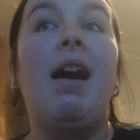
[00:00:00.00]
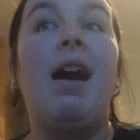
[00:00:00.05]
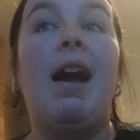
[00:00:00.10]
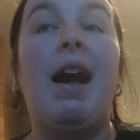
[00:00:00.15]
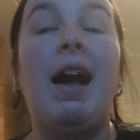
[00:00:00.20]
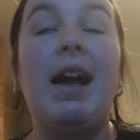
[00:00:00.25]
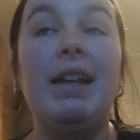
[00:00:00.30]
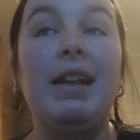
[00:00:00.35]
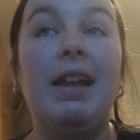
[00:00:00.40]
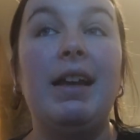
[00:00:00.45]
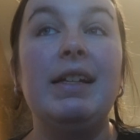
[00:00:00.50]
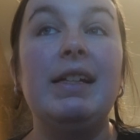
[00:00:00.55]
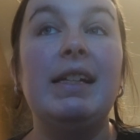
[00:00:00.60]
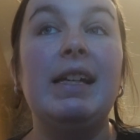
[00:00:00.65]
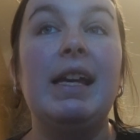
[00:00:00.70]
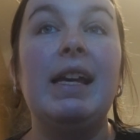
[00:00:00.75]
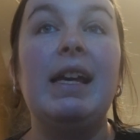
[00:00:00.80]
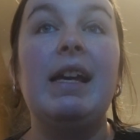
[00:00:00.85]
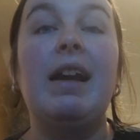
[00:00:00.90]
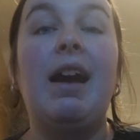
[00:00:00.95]
I like
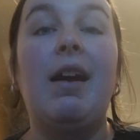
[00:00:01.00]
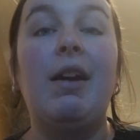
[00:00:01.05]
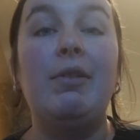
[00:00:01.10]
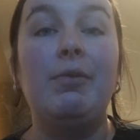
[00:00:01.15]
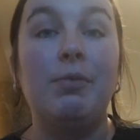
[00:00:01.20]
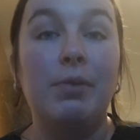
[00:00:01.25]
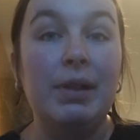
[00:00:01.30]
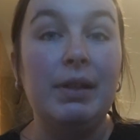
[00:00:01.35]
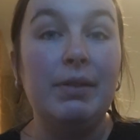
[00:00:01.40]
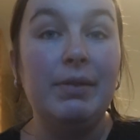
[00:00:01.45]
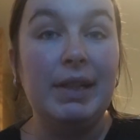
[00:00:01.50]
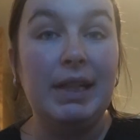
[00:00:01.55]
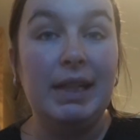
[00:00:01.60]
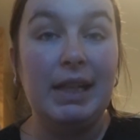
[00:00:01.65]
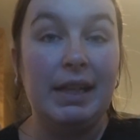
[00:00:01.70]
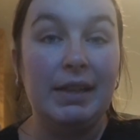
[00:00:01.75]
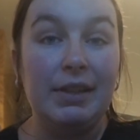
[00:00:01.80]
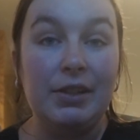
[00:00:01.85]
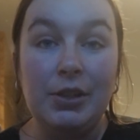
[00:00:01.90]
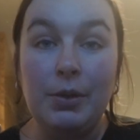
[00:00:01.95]
it. I really
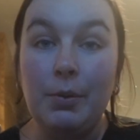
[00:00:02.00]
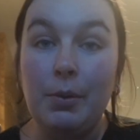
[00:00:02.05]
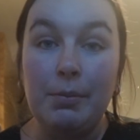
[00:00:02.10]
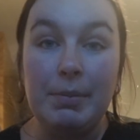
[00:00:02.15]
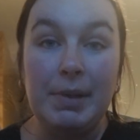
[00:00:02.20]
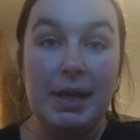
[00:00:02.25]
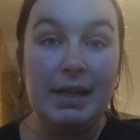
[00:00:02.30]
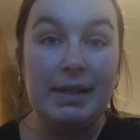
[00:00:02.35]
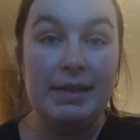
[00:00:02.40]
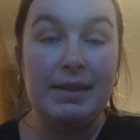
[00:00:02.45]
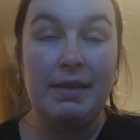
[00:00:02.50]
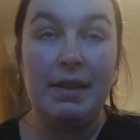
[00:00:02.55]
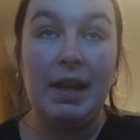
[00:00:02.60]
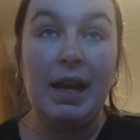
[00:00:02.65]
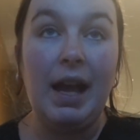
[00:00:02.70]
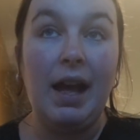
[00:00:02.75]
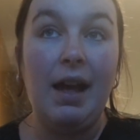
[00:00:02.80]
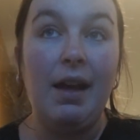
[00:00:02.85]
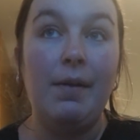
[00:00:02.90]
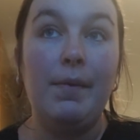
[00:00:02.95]
like the new updates that they
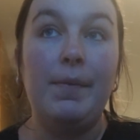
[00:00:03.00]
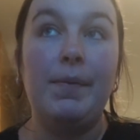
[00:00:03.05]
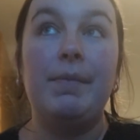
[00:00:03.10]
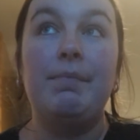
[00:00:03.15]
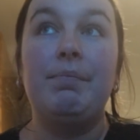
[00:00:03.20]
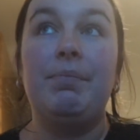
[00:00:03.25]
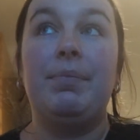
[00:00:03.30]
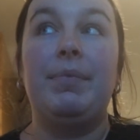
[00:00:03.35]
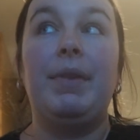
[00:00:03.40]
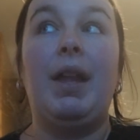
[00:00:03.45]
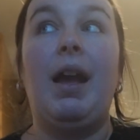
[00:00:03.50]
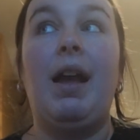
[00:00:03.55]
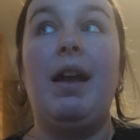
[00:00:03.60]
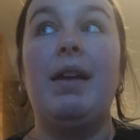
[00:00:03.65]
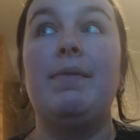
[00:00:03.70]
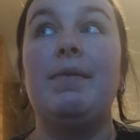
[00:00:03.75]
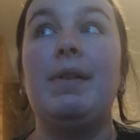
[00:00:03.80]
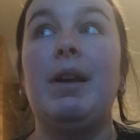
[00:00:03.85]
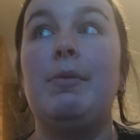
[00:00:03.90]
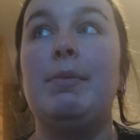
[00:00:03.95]
have.
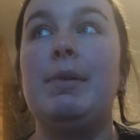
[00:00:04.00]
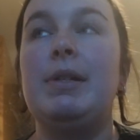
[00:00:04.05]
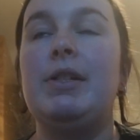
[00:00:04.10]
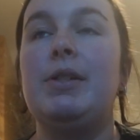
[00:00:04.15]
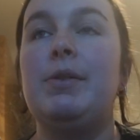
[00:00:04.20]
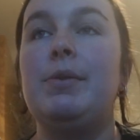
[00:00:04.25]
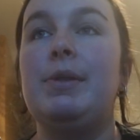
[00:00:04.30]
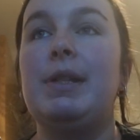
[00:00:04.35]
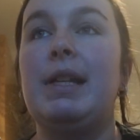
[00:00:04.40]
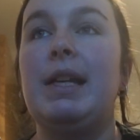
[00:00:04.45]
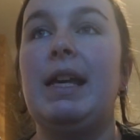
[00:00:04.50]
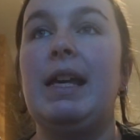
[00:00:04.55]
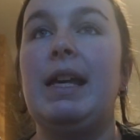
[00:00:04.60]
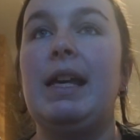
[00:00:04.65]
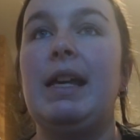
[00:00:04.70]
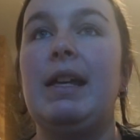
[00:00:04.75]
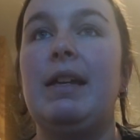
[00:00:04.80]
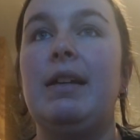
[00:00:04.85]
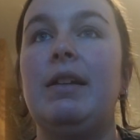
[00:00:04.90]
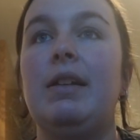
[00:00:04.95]
I've now been using
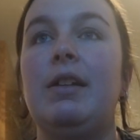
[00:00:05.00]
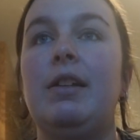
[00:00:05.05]
it.